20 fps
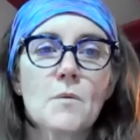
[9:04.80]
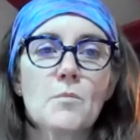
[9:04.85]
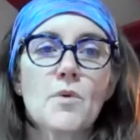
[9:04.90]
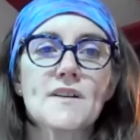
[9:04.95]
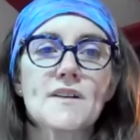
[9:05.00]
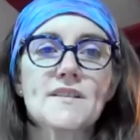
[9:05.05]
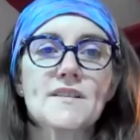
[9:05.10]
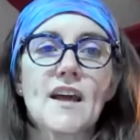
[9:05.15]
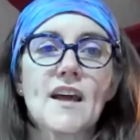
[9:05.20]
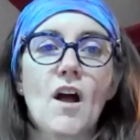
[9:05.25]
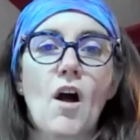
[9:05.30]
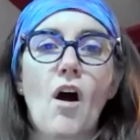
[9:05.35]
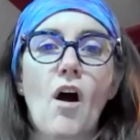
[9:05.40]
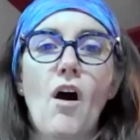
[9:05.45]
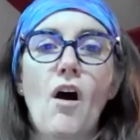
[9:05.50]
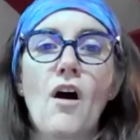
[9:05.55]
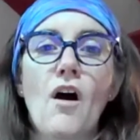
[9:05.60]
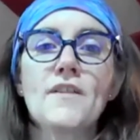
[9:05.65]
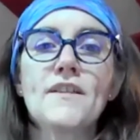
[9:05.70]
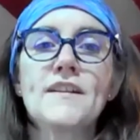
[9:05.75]
pressing
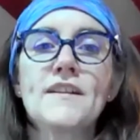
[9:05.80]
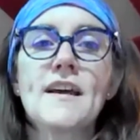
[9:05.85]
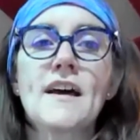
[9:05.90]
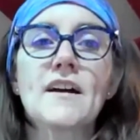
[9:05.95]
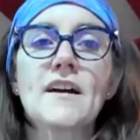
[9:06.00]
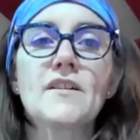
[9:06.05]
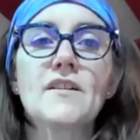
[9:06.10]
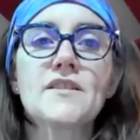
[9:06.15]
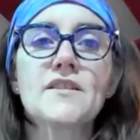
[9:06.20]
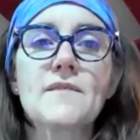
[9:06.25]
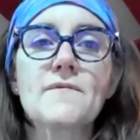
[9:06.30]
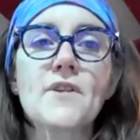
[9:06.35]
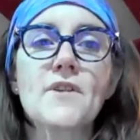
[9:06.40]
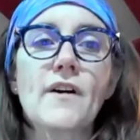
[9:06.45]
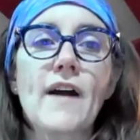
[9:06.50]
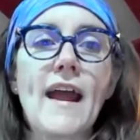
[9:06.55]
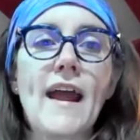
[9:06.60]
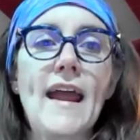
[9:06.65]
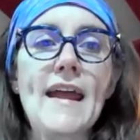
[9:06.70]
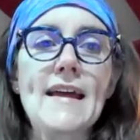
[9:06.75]
all the knuckles of
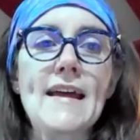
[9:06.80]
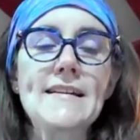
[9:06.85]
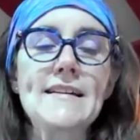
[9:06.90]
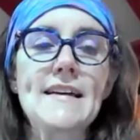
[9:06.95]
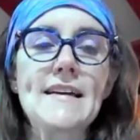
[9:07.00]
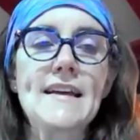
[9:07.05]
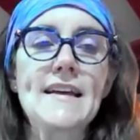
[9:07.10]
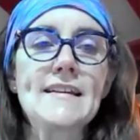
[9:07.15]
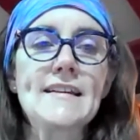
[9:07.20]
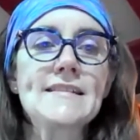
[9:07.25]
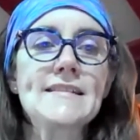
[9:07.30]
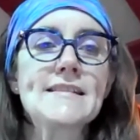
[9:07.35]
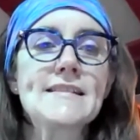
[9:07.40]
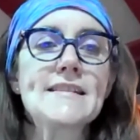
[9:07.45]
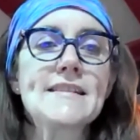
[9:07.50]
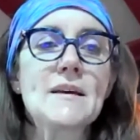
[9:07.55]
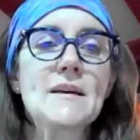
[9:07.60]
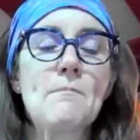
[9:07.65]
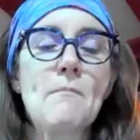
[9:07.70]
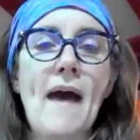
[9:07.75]
your hand
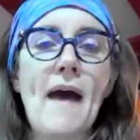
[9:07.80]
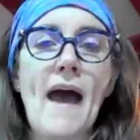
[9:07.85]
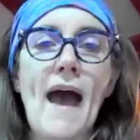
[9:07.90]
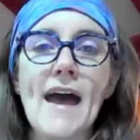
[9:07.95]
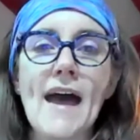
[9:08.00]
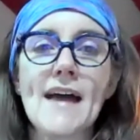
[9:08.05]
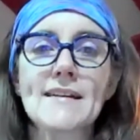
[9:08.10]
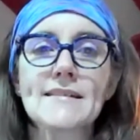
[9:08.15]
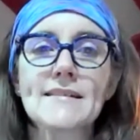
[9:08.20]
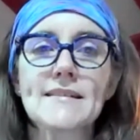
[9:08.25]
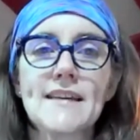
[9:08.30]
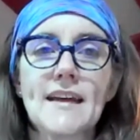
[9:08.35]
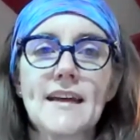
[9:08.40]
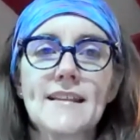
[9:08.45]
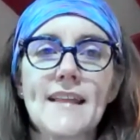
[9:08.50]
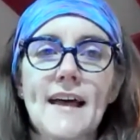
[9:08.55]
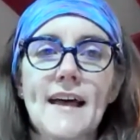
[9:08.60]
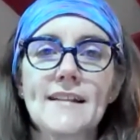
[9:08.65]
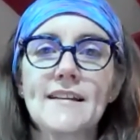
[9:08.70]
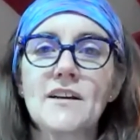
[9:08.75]
into the mat.
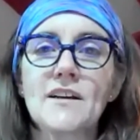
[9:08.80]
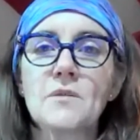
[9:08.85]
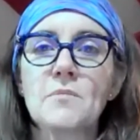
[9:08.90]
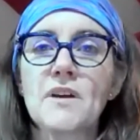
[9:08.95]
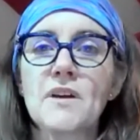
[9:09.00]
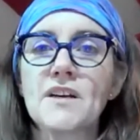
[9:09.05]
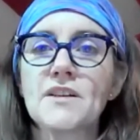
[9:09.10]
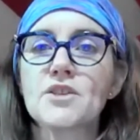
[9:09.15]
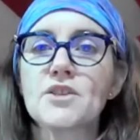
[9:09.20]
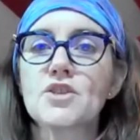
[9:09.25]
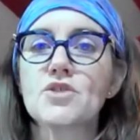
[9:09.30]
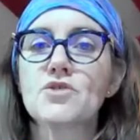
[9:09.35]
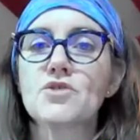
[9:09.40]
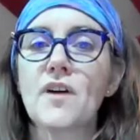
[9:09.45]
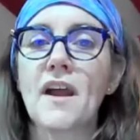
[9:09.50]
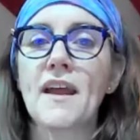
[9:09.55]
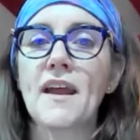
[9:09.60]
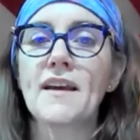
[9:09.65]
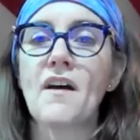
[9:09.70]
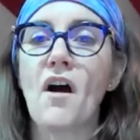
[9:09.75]
Take that little bit of
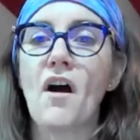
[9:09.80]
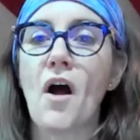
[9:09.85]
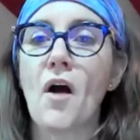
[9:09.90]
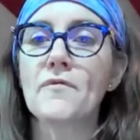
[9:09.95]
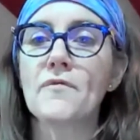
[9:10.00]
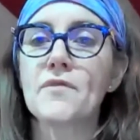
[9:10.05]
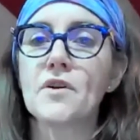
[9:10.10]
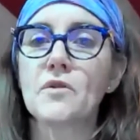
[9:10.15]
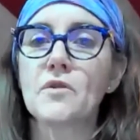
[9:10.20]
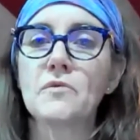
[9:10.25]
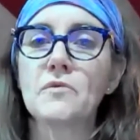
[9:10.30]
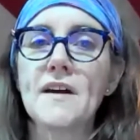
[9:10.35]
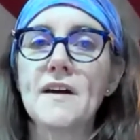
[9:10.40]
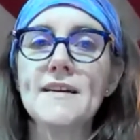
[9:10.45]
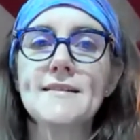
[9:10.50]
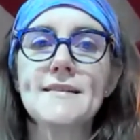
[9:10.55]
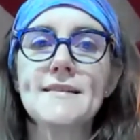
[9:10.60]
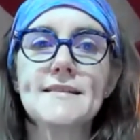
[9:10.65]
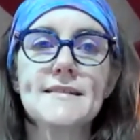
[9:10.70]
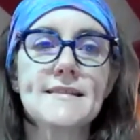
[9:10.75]
strain off your
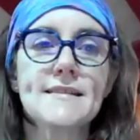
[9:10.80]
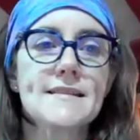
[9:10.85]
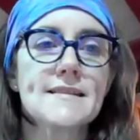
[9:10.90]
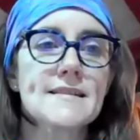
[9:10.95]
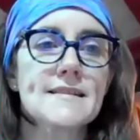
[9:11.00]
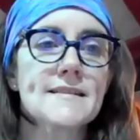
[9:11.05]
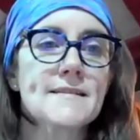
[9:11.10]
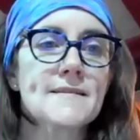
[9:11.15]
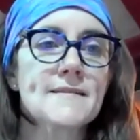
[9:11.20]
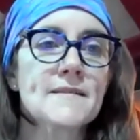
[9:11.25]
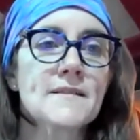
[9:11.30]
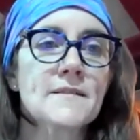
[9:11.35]
wrists.